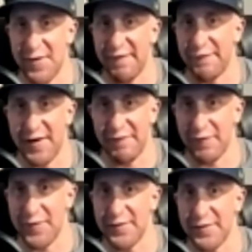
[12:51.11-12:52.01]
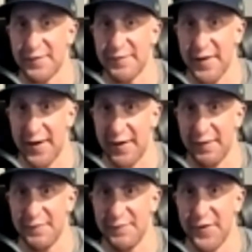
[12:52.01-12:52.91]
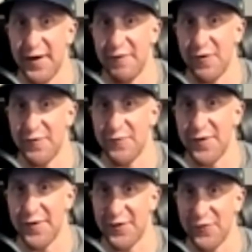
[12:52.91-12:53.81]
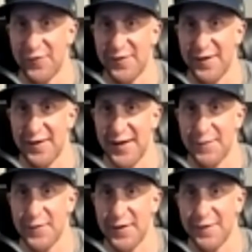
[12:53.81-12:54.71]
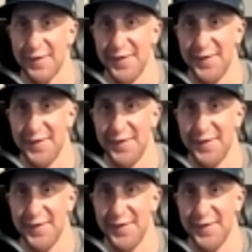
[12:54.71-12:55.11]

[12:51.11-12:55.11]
I've never been there, but I've always wanted to go see a game there.